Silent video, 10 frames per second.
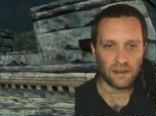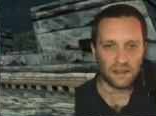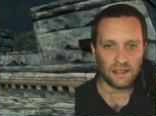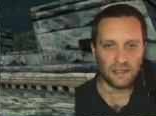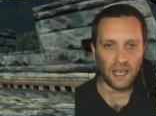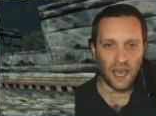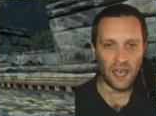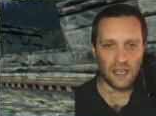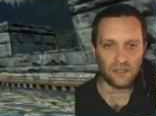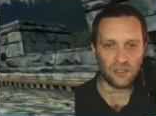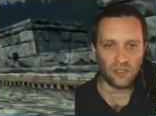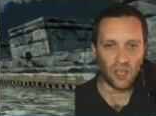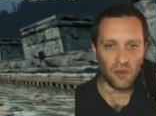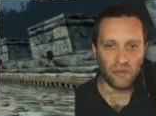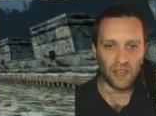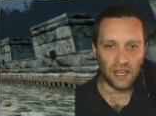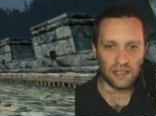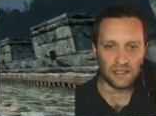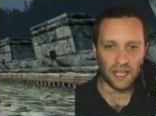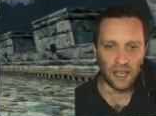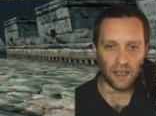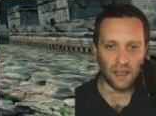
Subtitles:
Sky is so realistic.